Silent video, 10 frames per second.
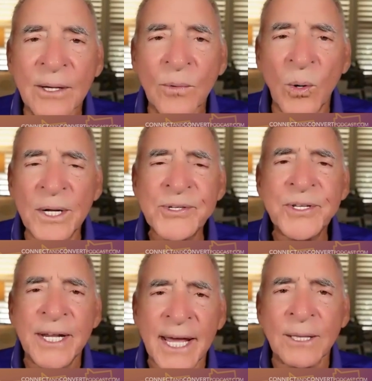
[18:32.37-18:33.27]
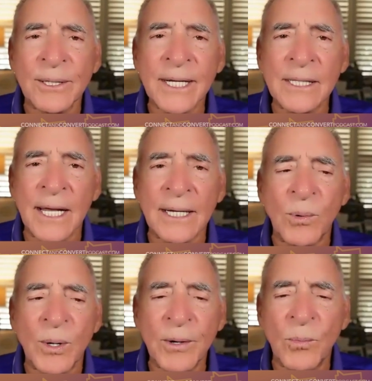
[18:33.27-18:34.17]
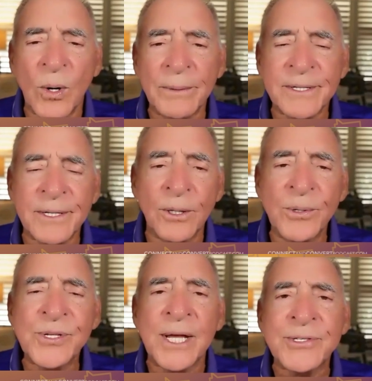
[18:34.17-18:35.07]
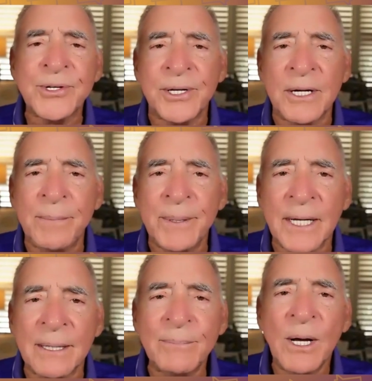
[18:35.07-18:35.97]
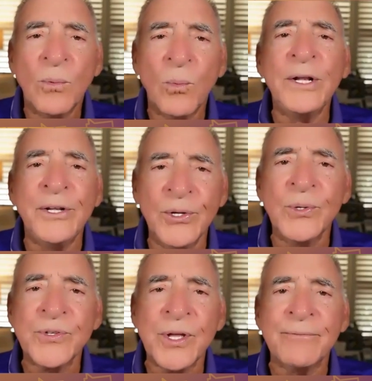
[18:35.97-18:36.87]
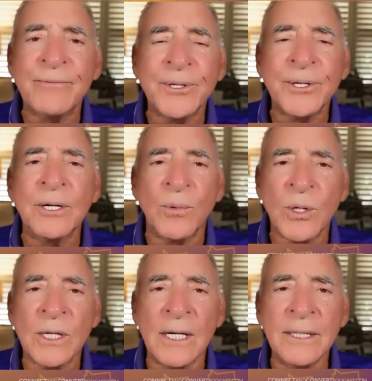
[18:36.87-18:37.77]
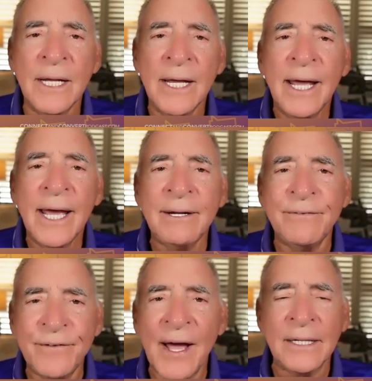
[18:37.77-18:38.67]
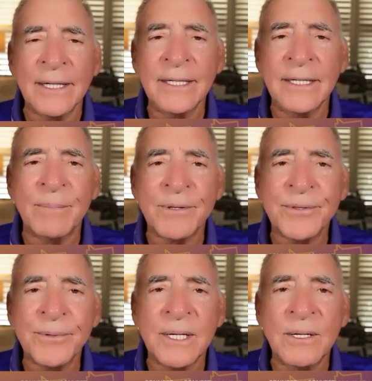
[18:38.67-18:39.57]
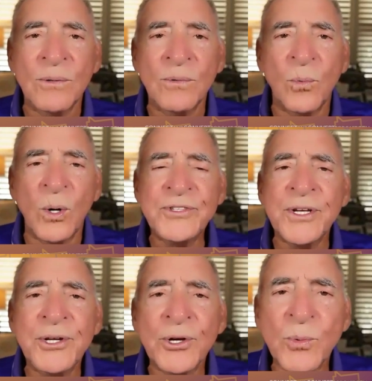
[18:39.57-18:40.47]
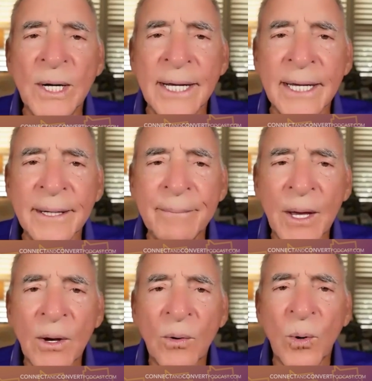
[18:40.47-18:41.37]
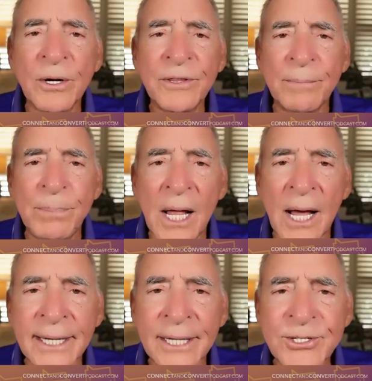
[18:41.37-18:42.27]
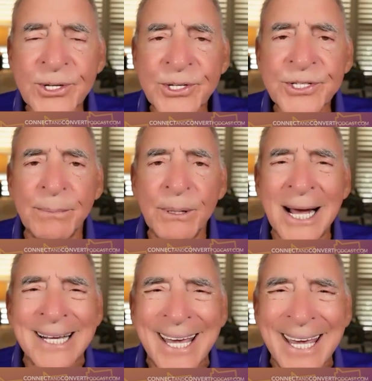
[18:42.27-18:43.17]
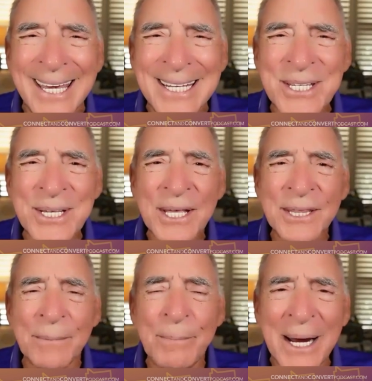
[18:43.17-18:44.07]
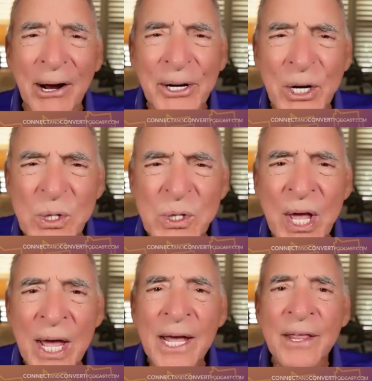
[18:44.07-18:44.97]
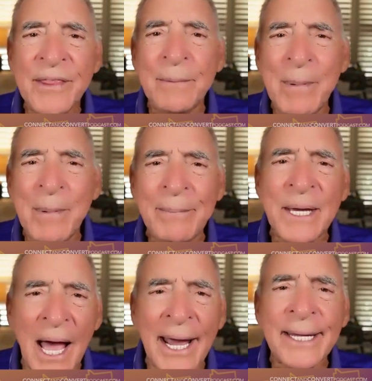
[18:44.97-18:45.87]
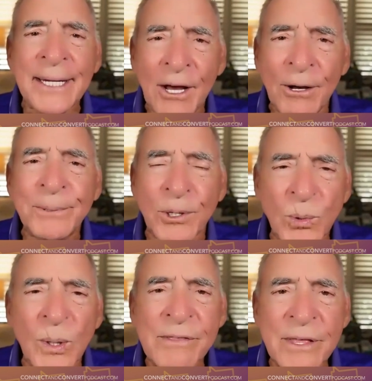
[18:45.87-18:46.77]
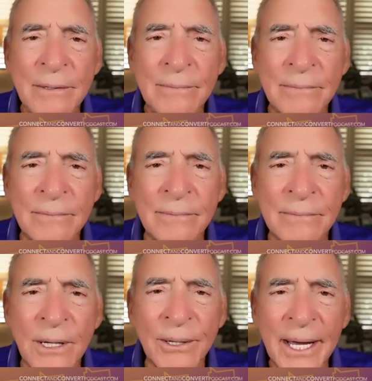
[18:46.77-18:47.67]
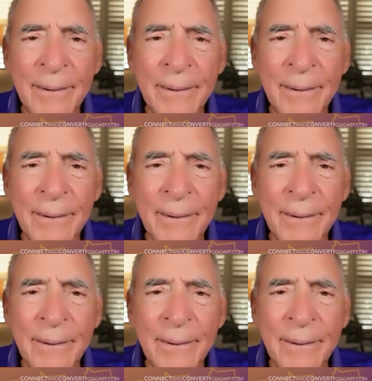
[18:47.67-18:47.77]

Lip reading: What is today looking like? What loose ends are you going to pick up? What new stuff are you going to work on? And finally, number three, what's in your way? What are the blockages, the blockades, the barriers that maybe I can help you with? Okay.